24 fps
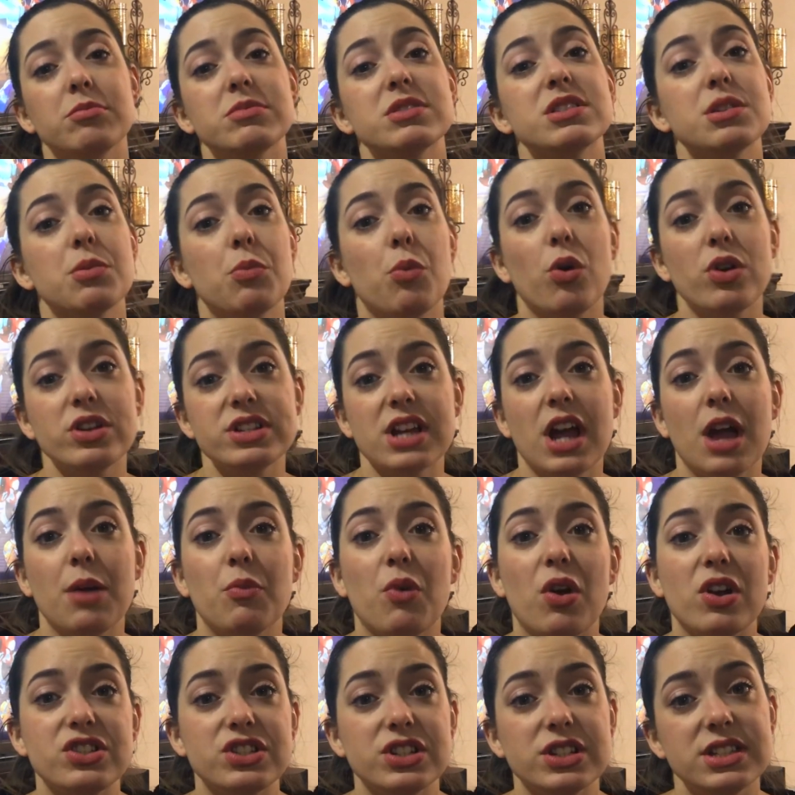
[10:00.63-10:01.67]
some more
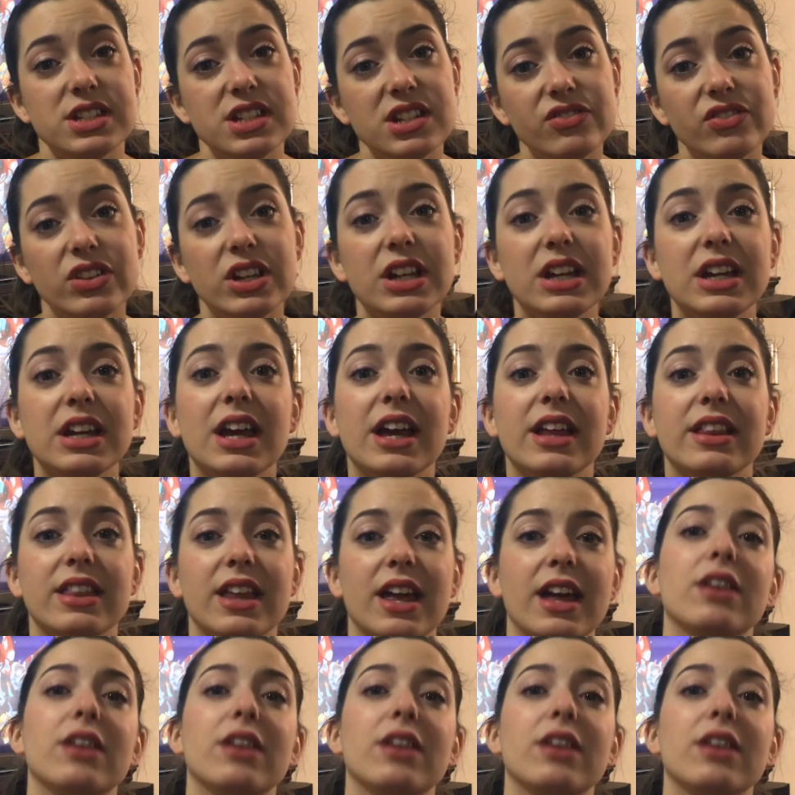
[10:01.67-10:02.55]
time watching TV. And